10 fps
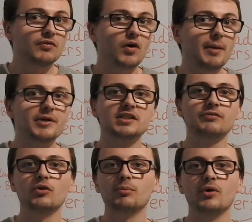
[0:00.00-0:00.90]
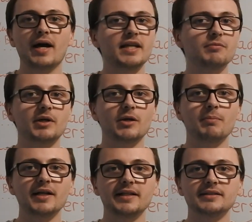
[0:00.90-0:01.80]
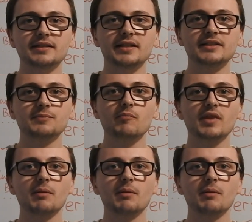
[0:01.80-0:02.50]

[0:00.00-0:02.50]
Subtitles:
fine because I've not put any of my own money into this.